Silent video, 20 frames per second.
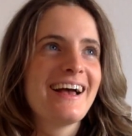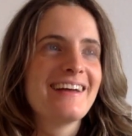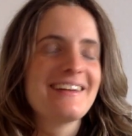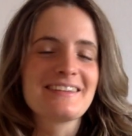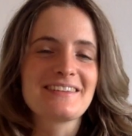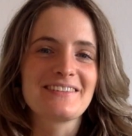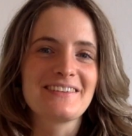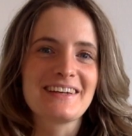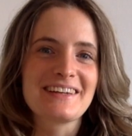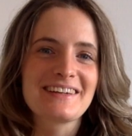
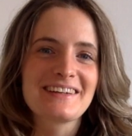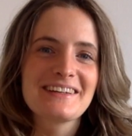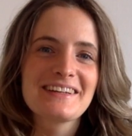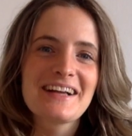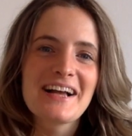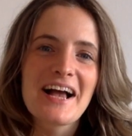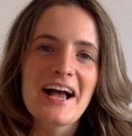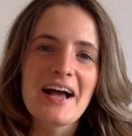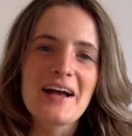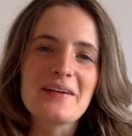That's weird.
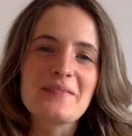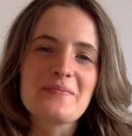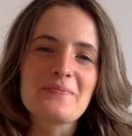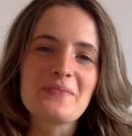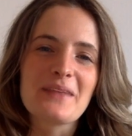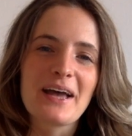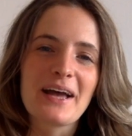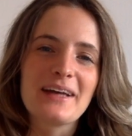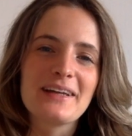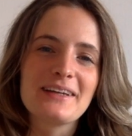
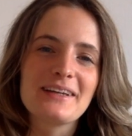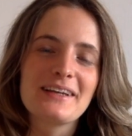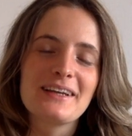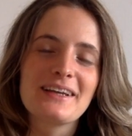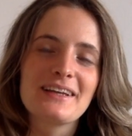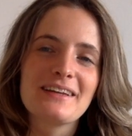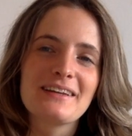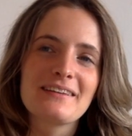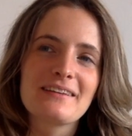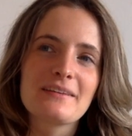And
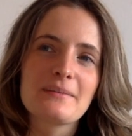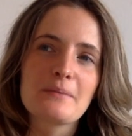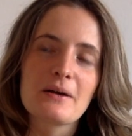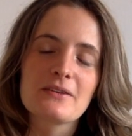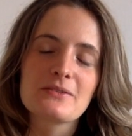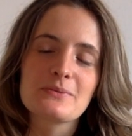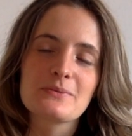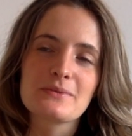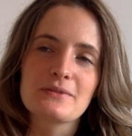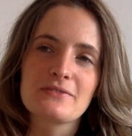this
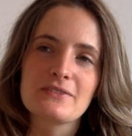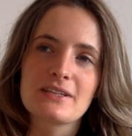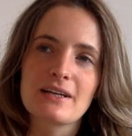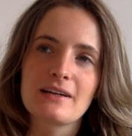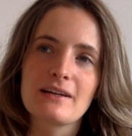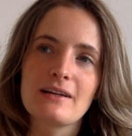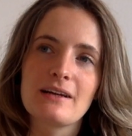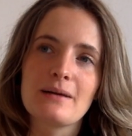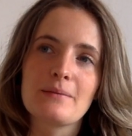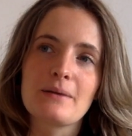person was with
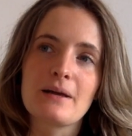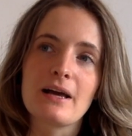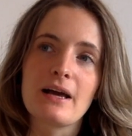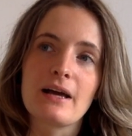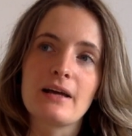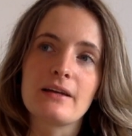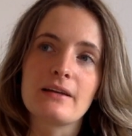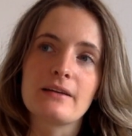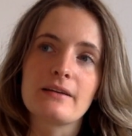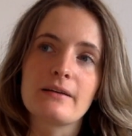Dalai Lama,
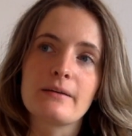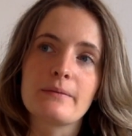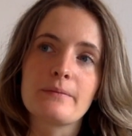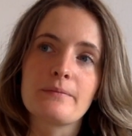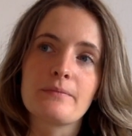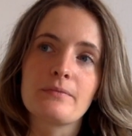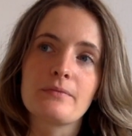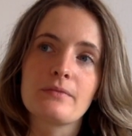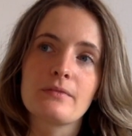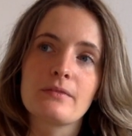and
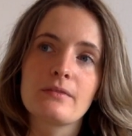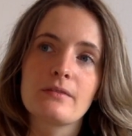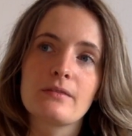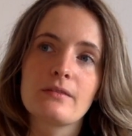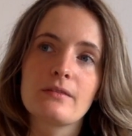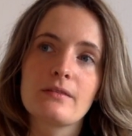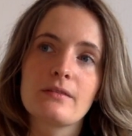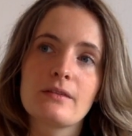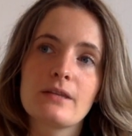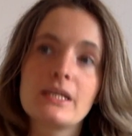
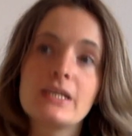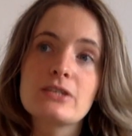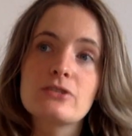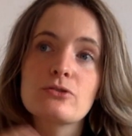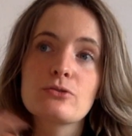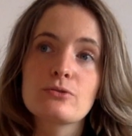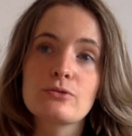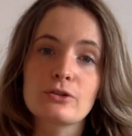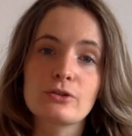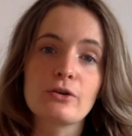he
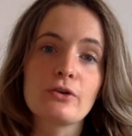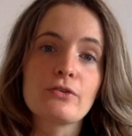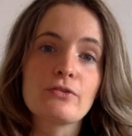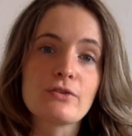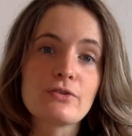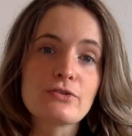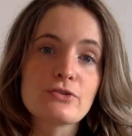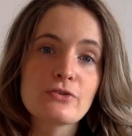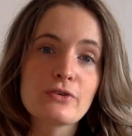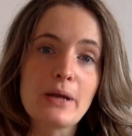saw across
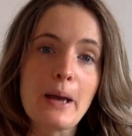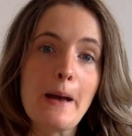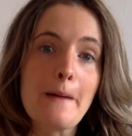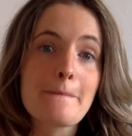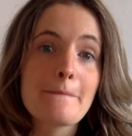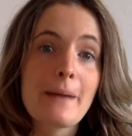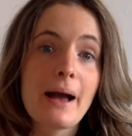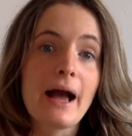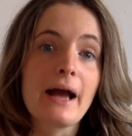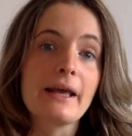the street a
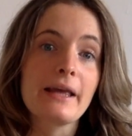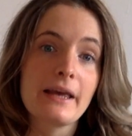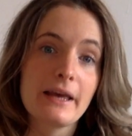man